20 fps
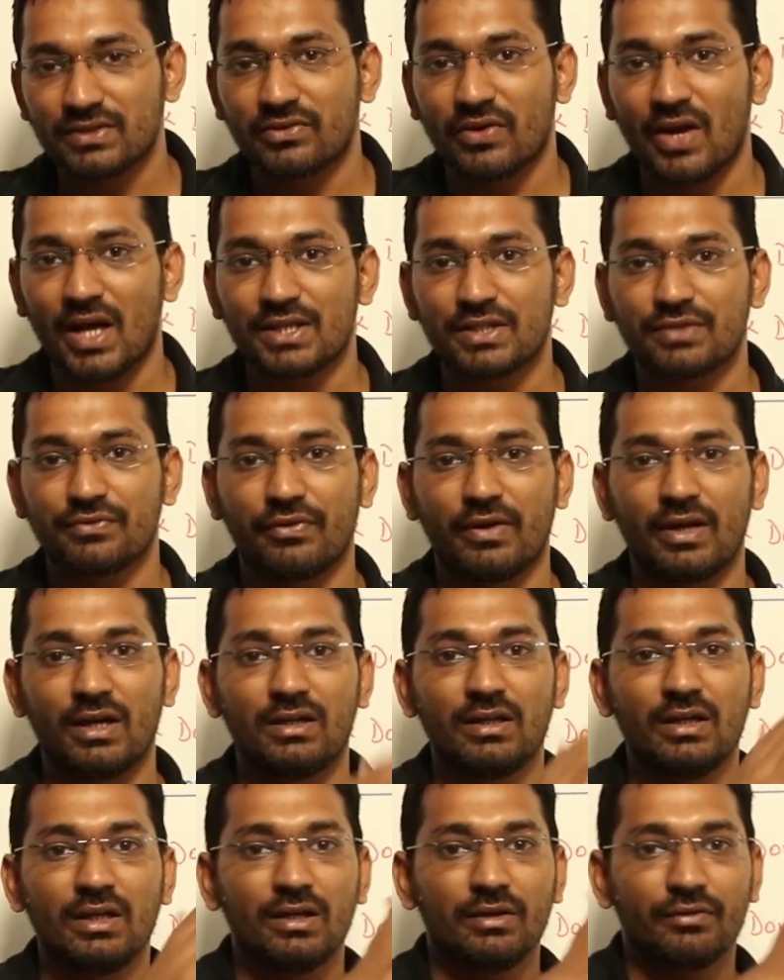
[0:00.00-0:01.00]

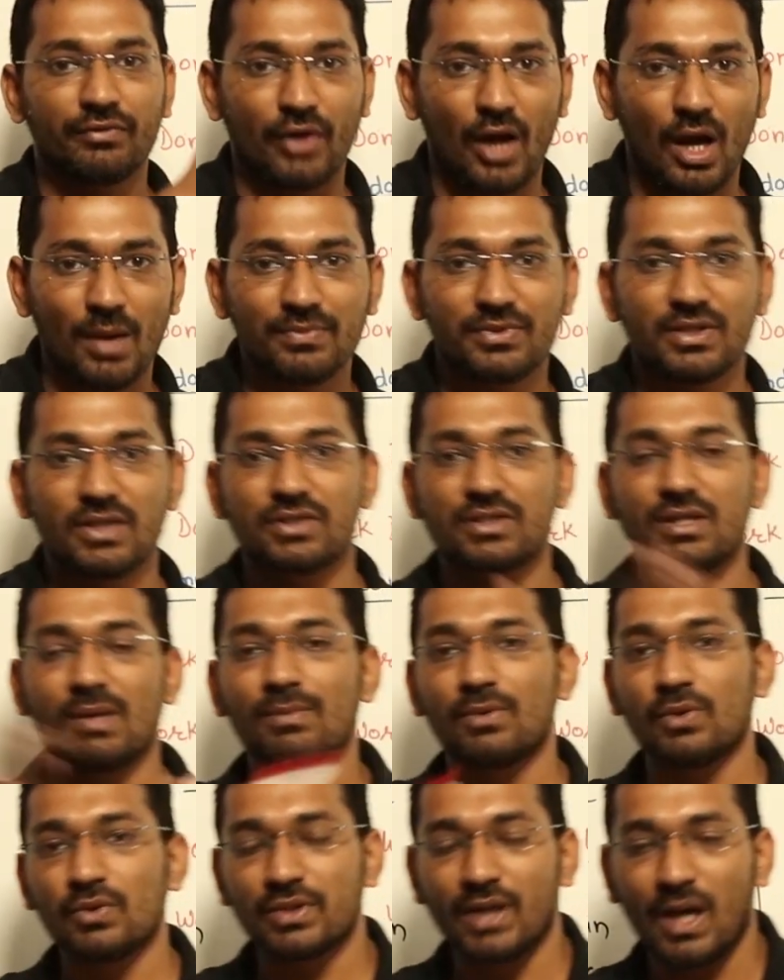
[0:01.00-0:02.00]
transferred from
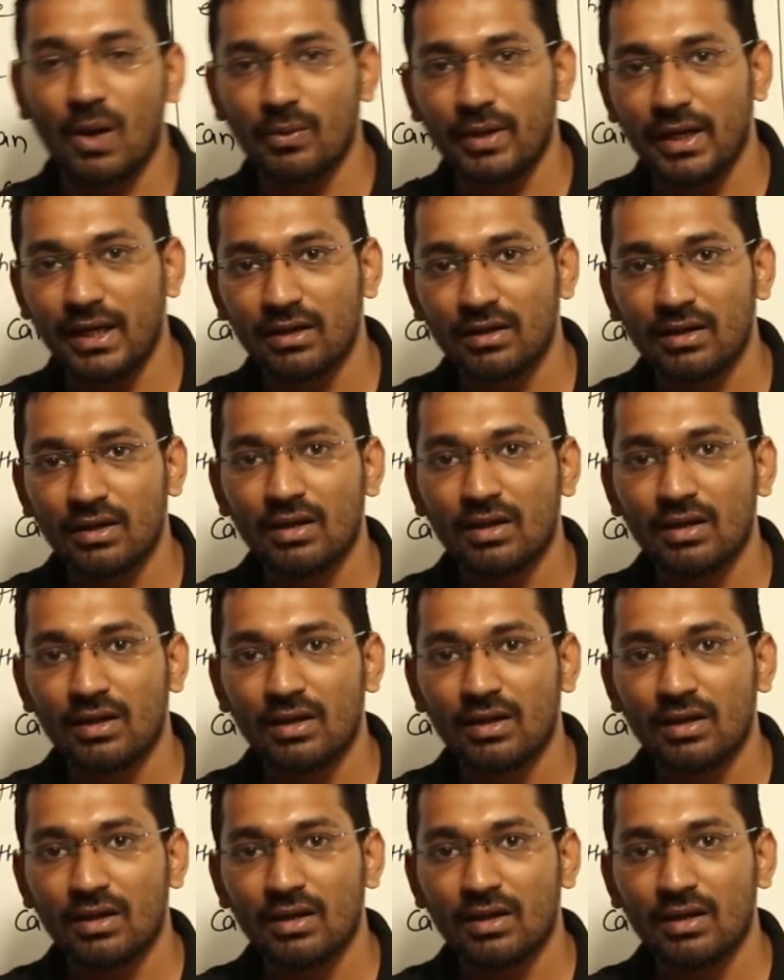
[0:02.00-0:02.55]
system to surrounding,